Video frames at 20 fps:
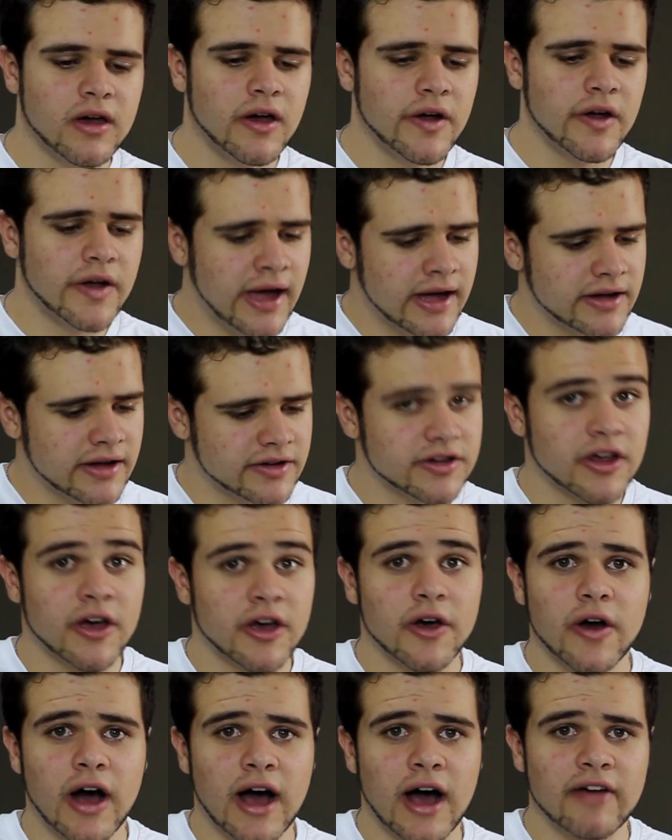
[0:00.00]
Okay,
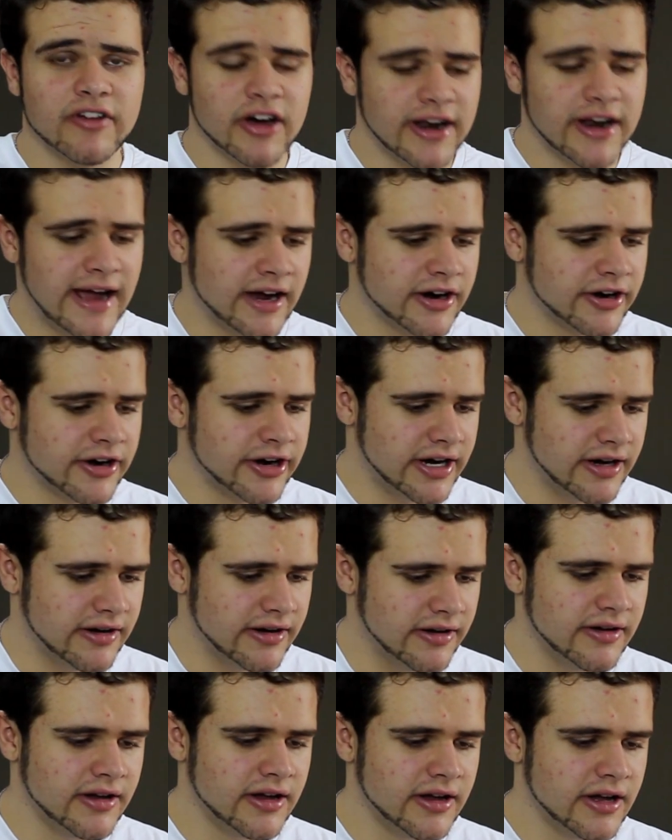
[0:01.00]
so I've got Hank Green.
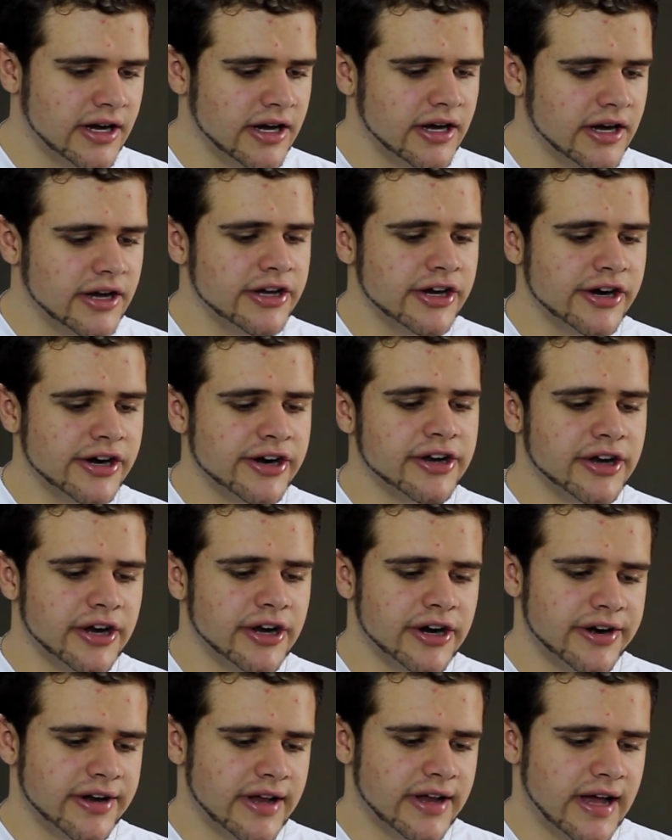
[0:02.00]
You're a
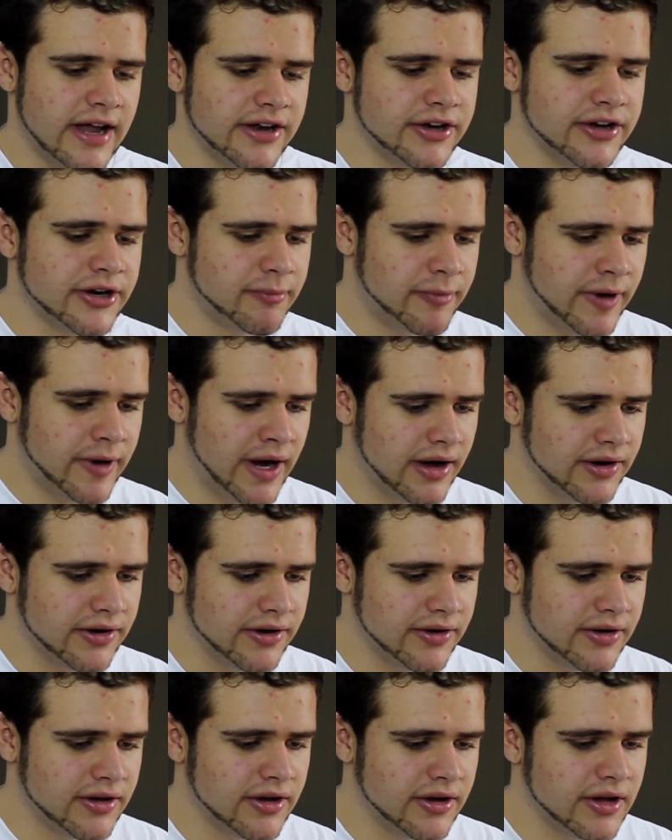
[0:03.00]
nerd and you're proud.
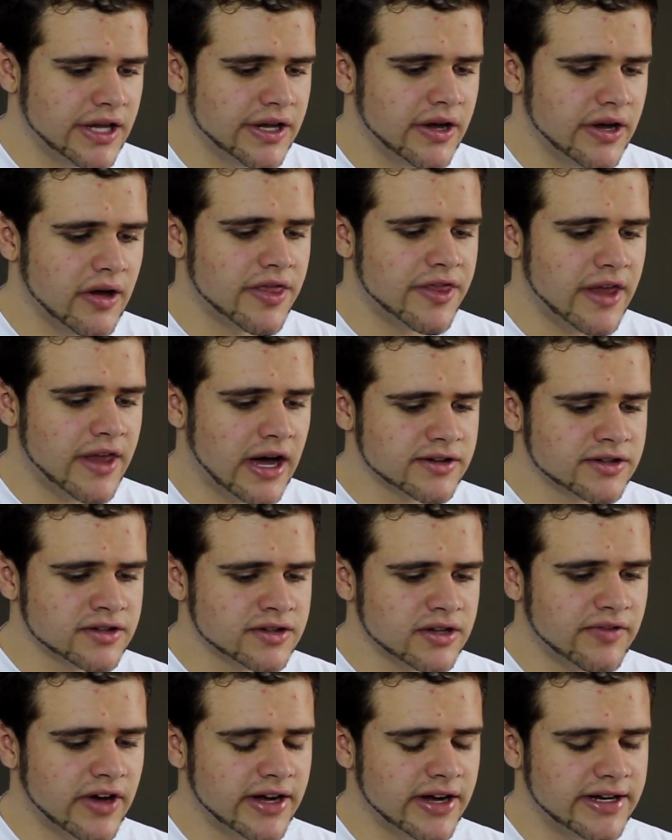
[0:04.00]
You have thousands
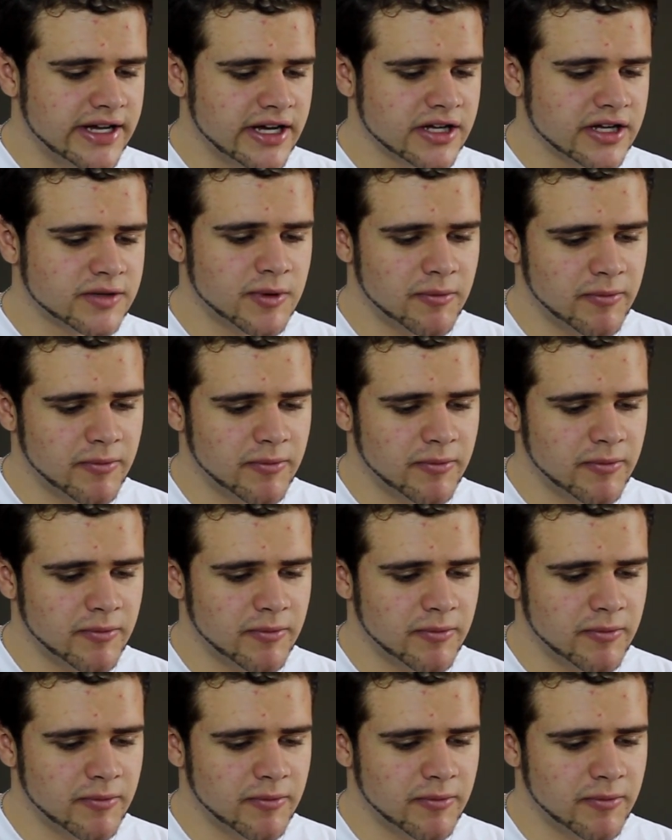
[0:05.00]
of ideas per